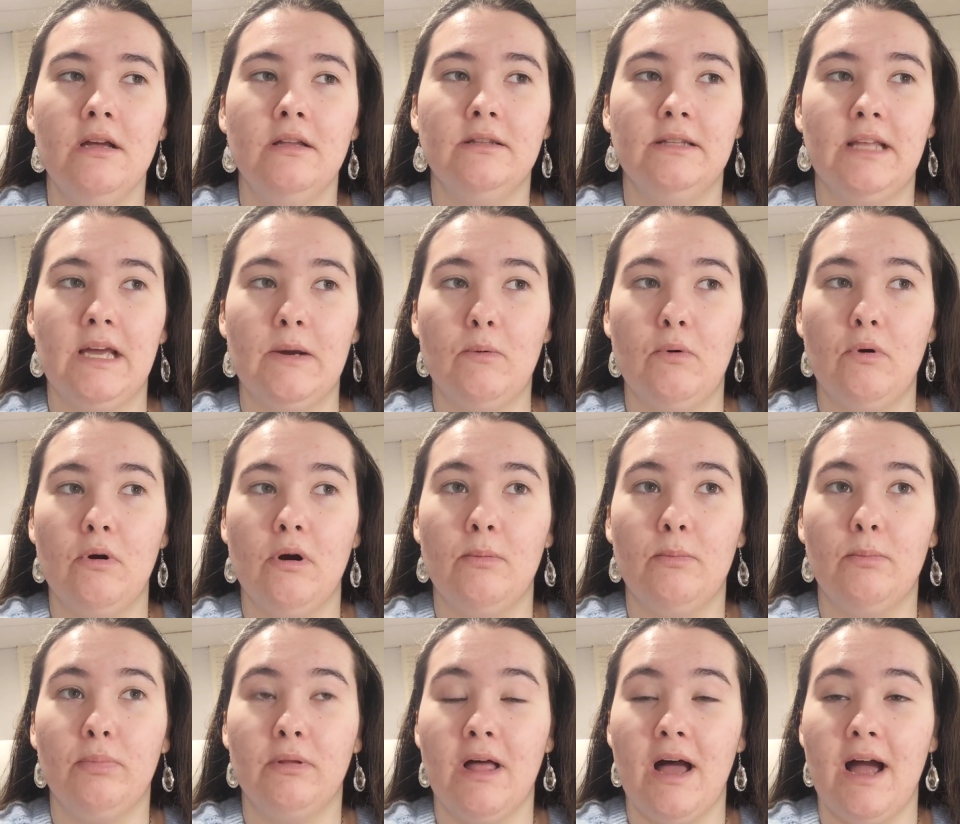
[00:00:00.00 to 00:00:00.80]
they will
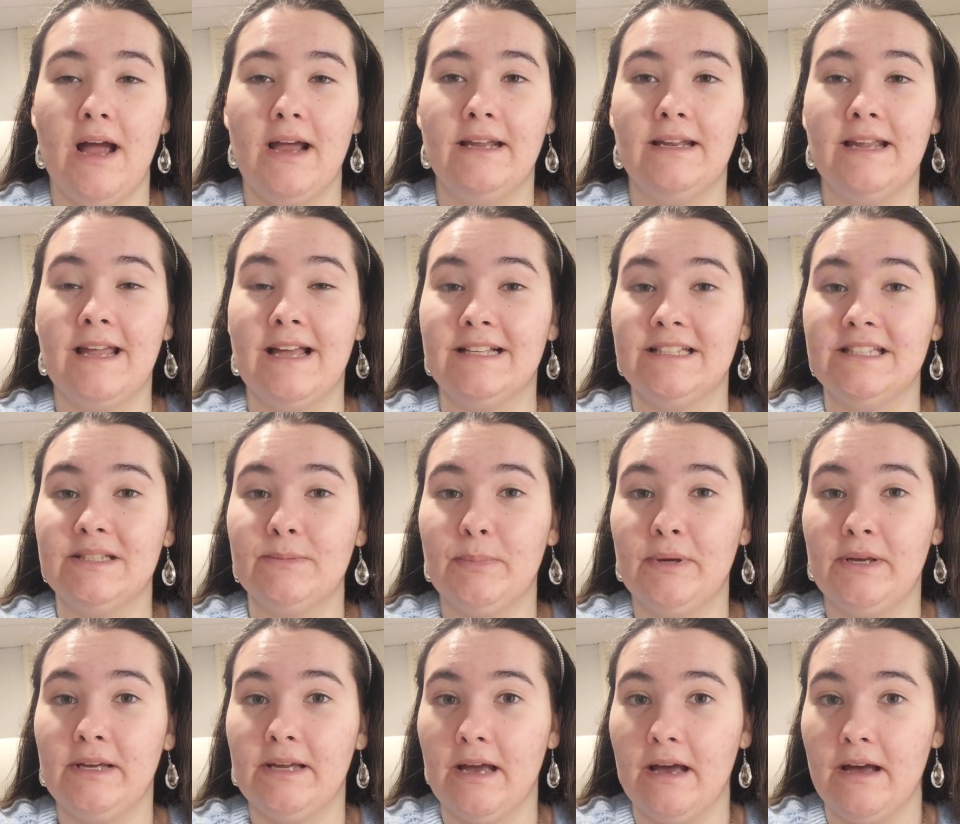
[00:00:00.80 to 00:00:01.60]
apply an
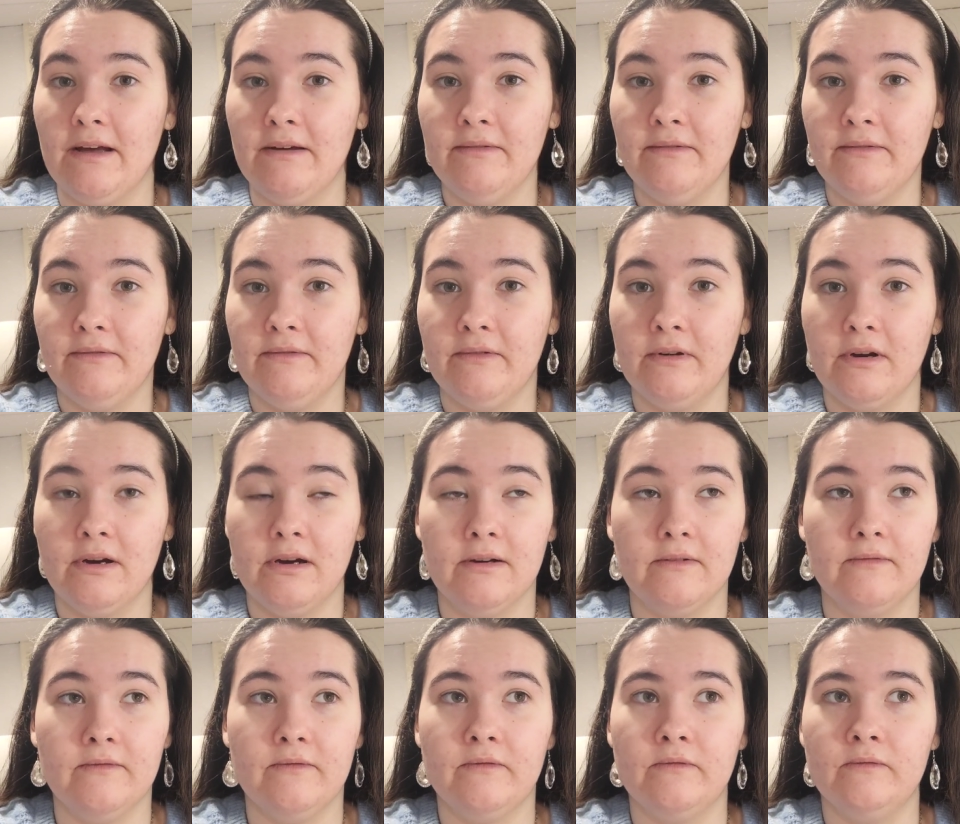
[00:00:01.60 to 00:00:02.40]
SPF
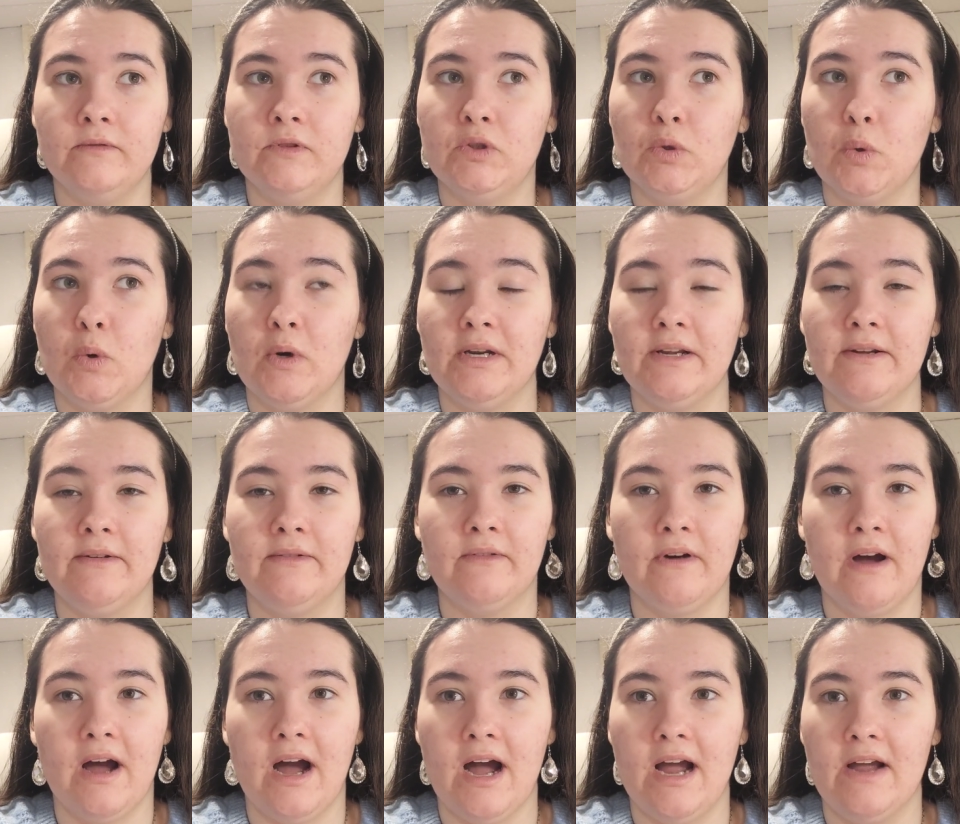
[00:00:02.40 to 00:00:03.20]
of
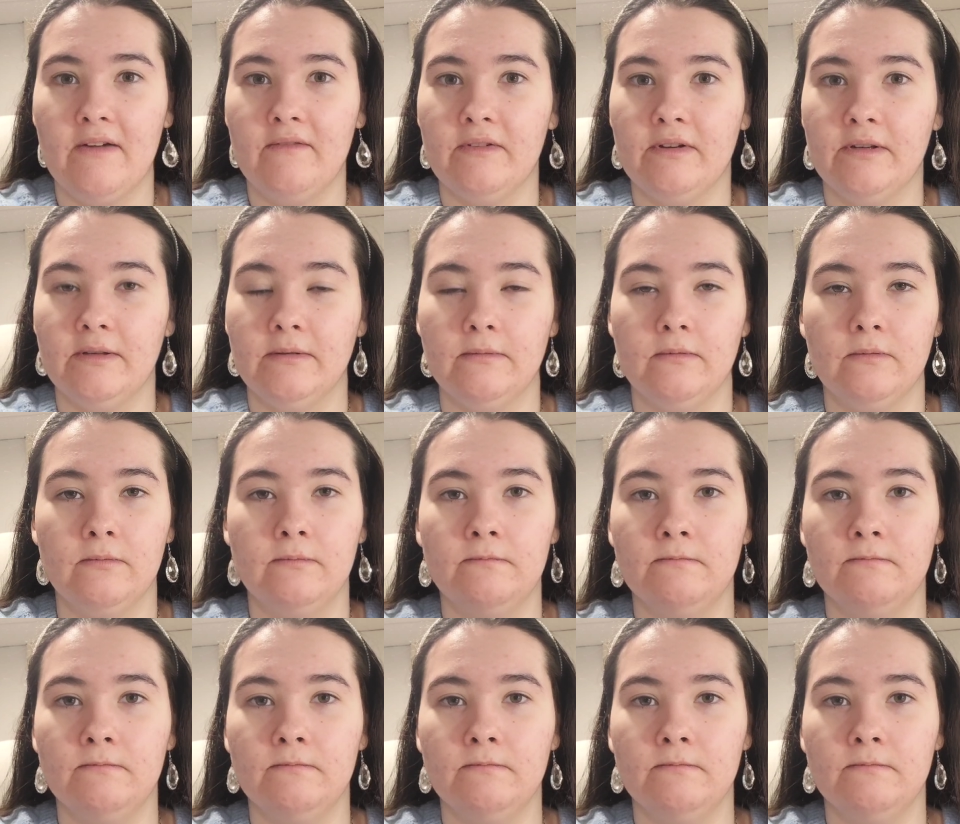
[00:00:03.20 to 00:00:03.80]
25 and